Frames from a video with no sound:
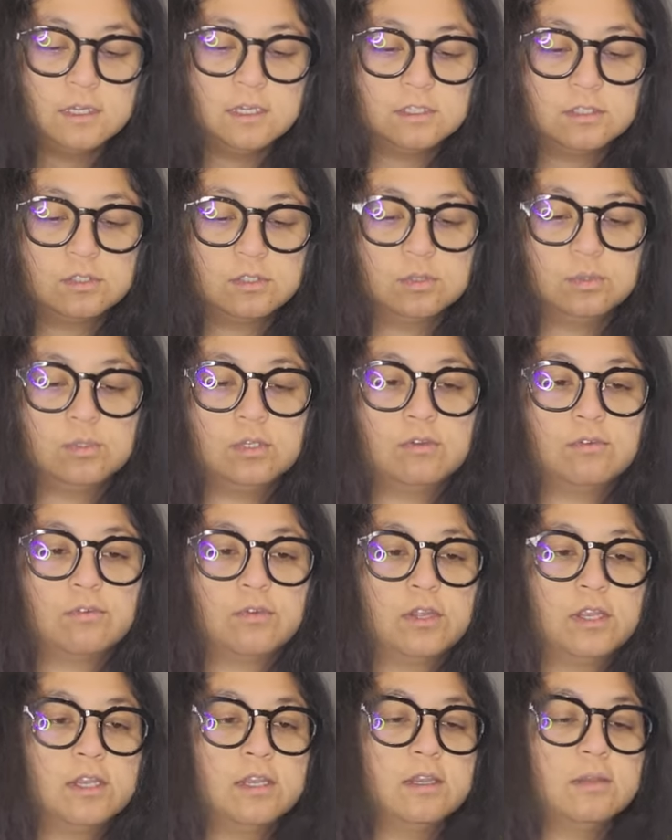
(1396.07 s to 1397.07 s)
it's too
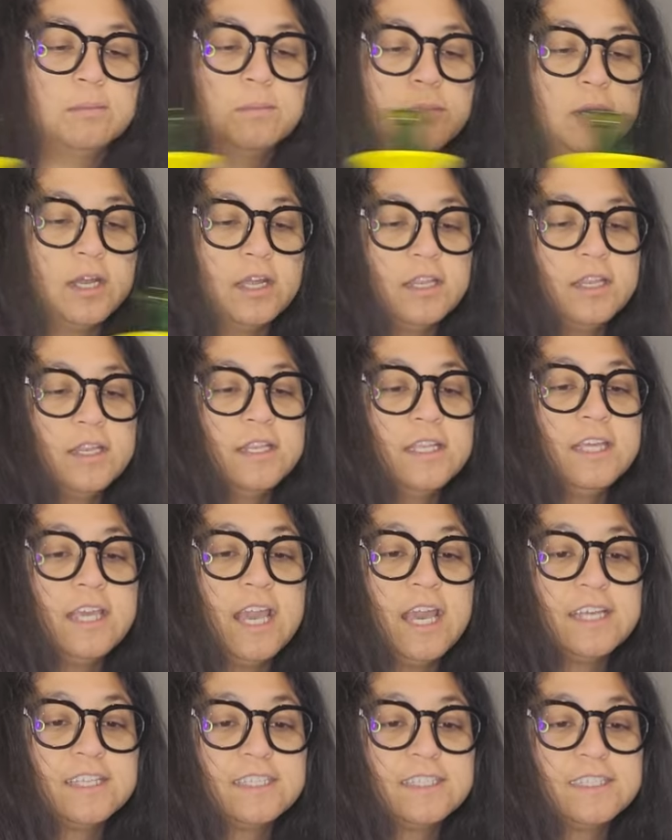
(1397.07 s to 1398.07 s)
different but
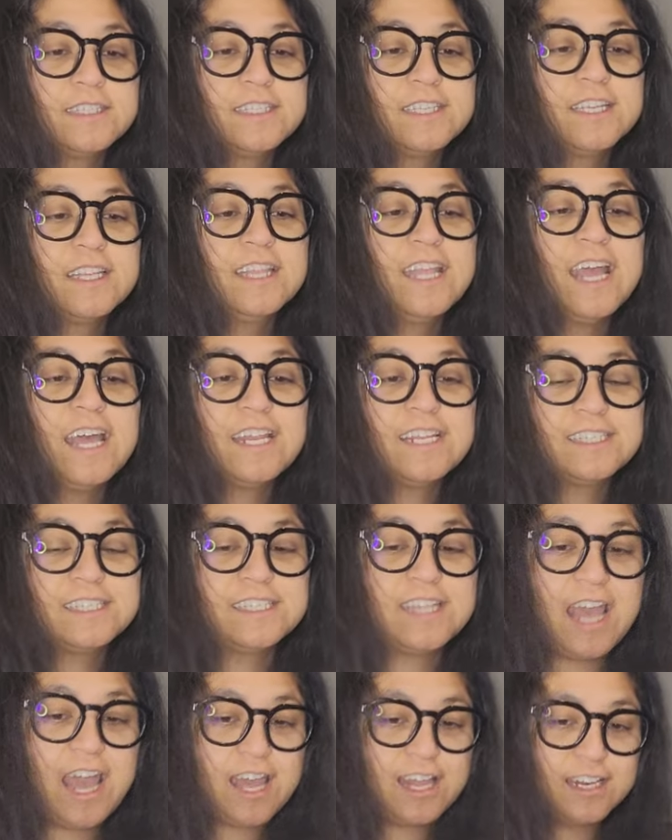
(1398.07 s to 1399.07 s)
yes that is
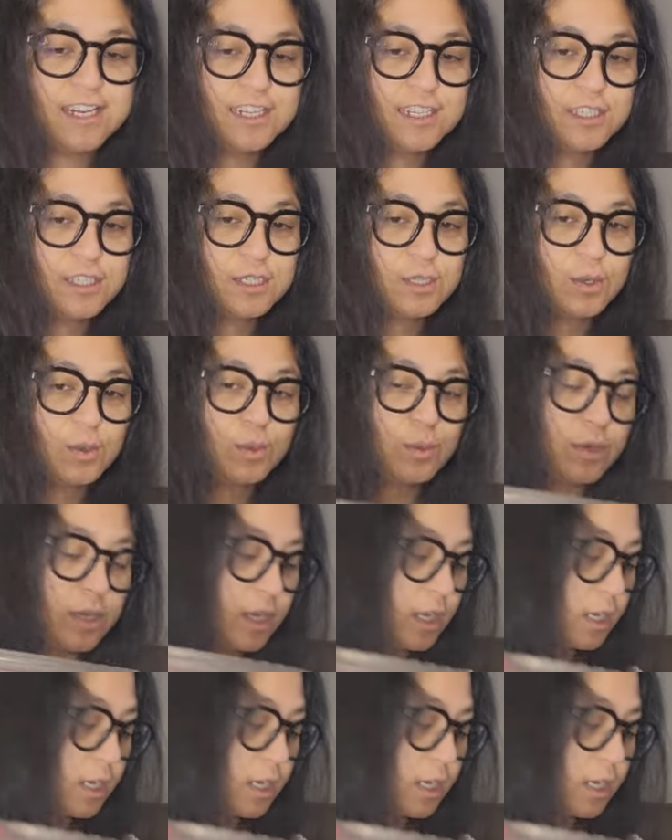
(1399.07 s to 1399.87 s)
that so we're